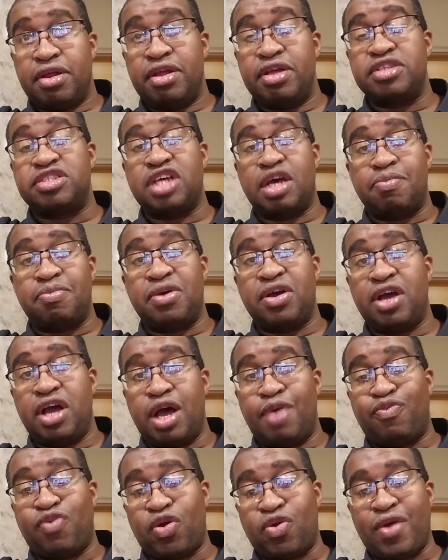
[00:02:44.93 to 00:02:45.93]
It's up
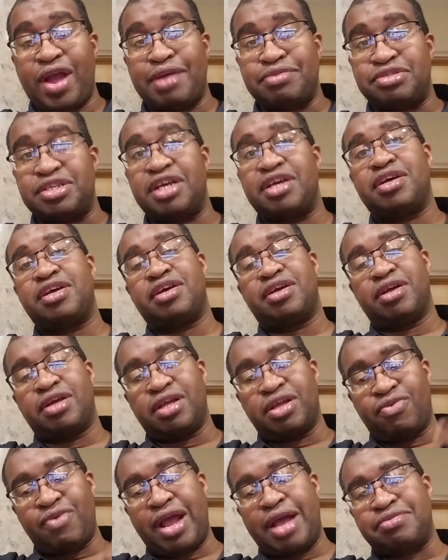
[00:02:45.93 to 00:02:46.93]
for grabs
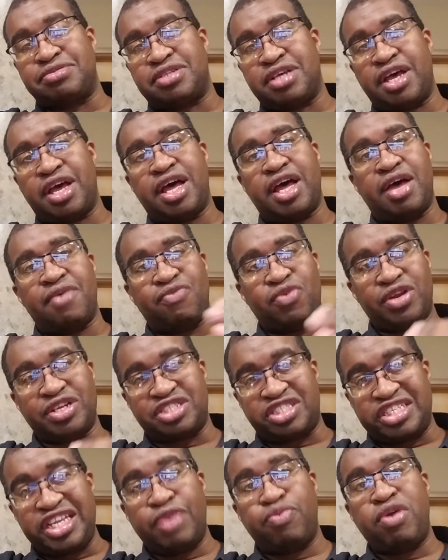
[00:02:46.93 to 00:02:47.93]
for the
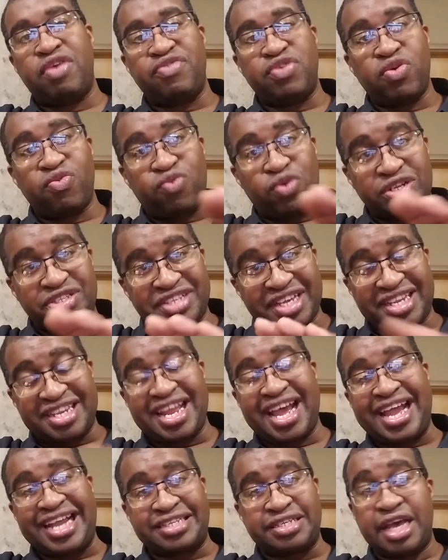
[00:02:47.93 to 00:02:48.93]
sneak preview for
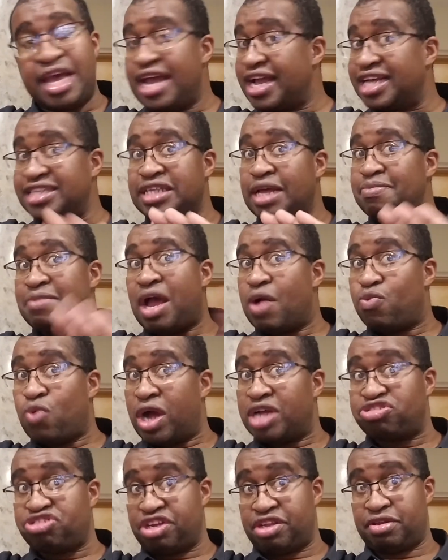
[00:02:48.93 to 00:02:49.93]
tonight, because I'm not
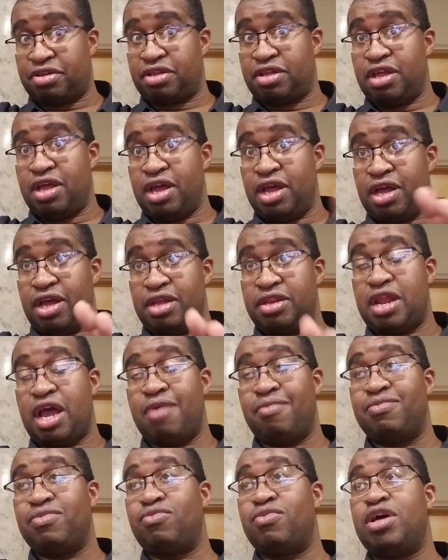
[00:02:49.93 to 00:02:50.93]
watching
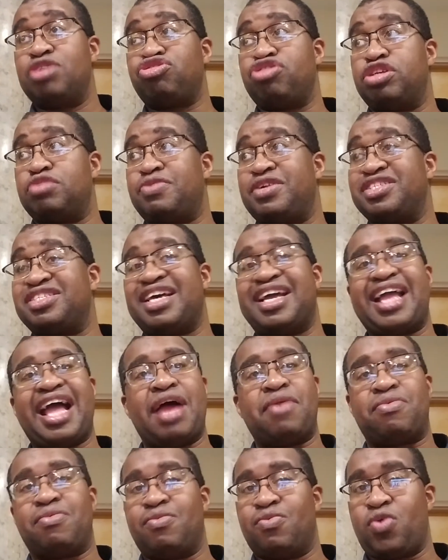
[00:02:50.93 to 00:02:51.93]
it because I
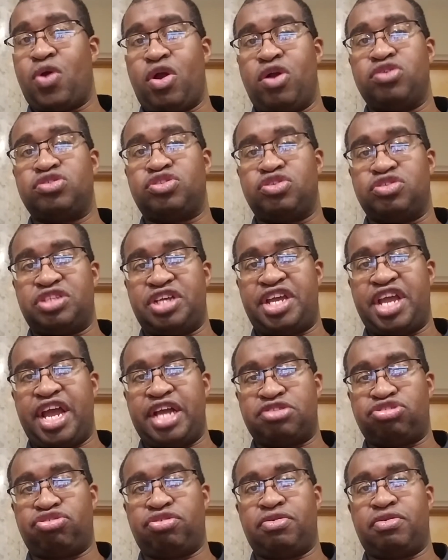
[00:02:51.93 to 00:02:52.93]
got rehearsals to
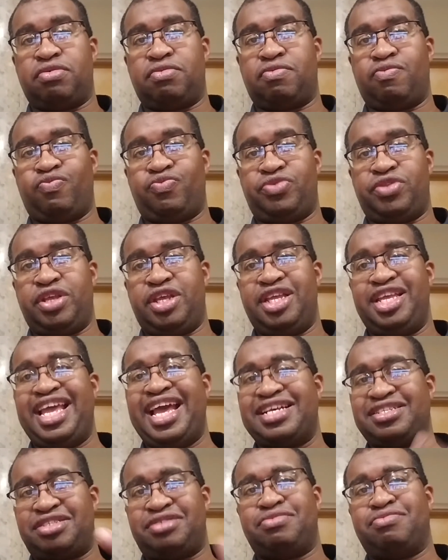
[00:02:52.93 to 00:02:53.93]
catch.
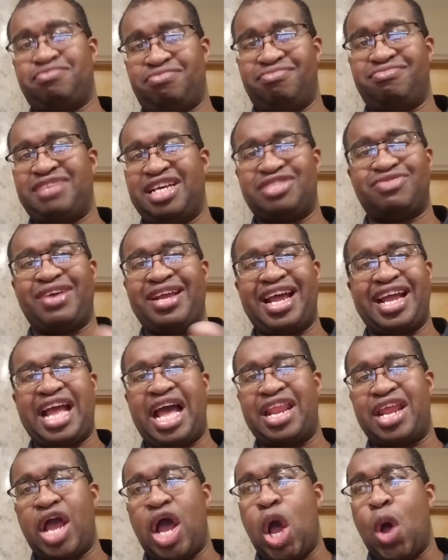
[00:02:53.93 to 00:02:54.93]
Yes. That's right, I
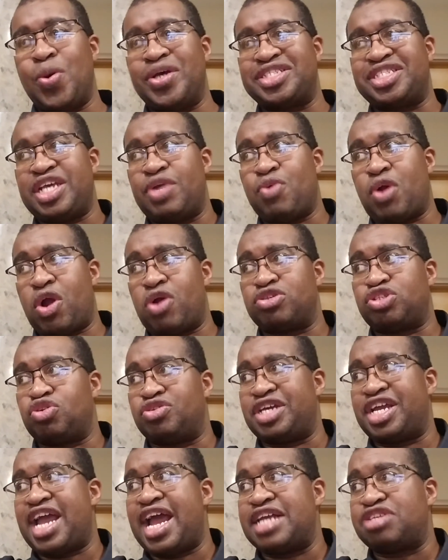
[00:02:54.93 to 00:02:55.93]
got OSC rehearsal
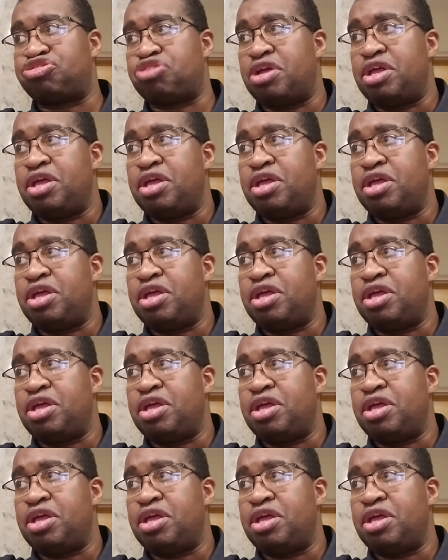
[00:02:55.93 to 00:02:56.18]
to catch.